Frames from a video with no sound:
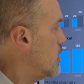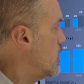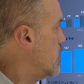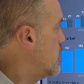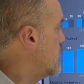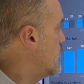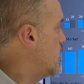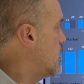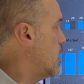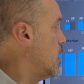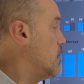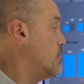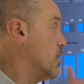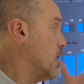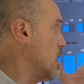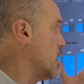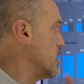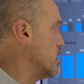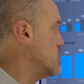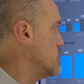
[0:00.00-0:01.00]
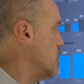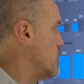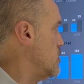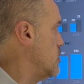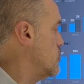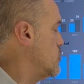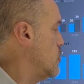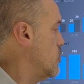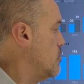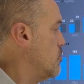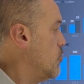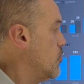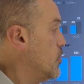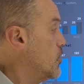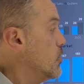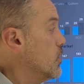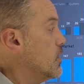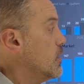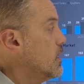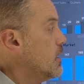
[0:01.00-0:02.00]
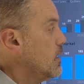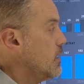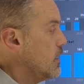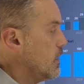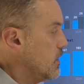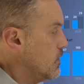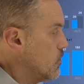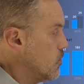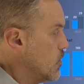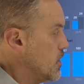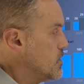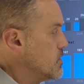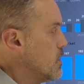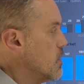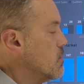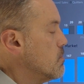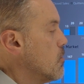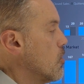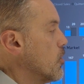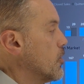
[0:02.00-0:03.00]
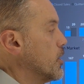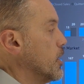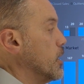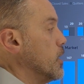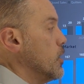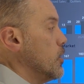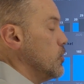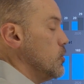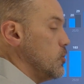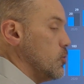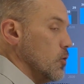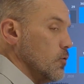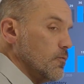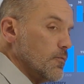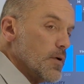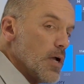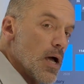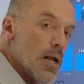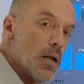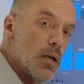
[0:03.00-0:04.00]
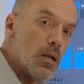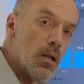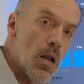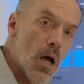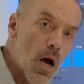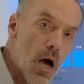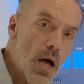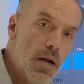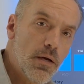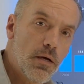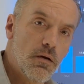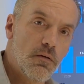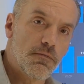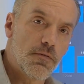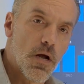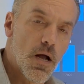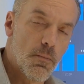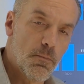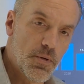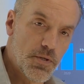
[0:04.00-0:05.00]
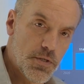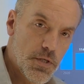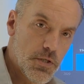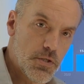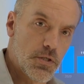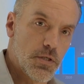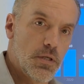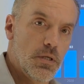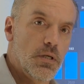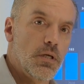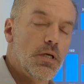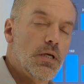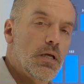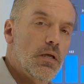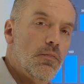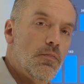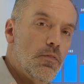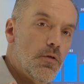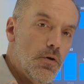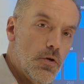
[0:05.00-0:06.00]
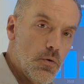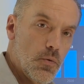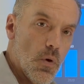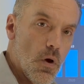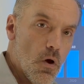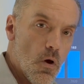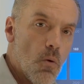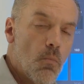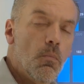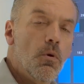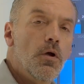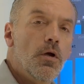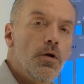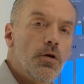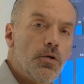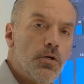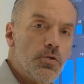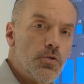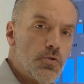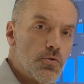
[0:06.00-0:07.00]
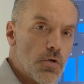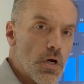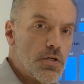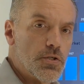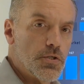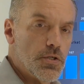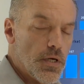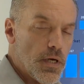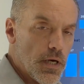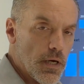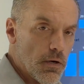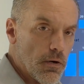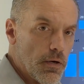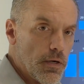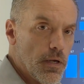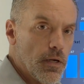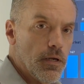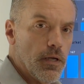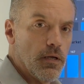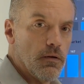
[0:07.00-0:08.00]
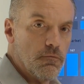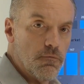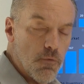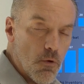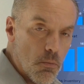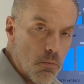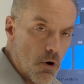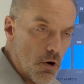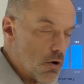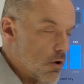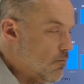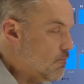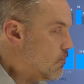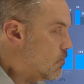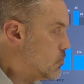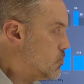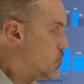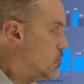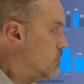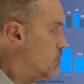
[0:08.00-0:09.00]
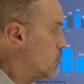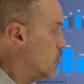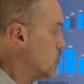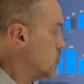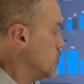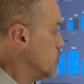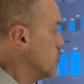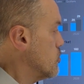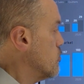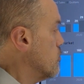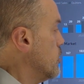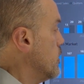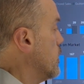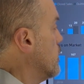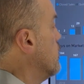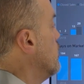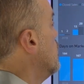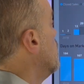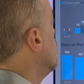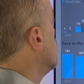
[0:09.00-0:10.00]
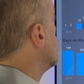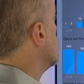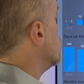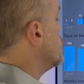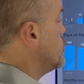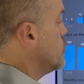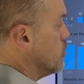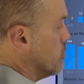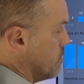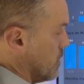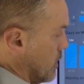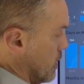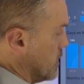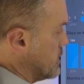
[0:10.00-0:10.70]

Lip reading: And but like I say, you're doing pretty good in the resale market. You've got a lot of competition in the new home construction area in Fulbrook on Fulshear Creek for sure.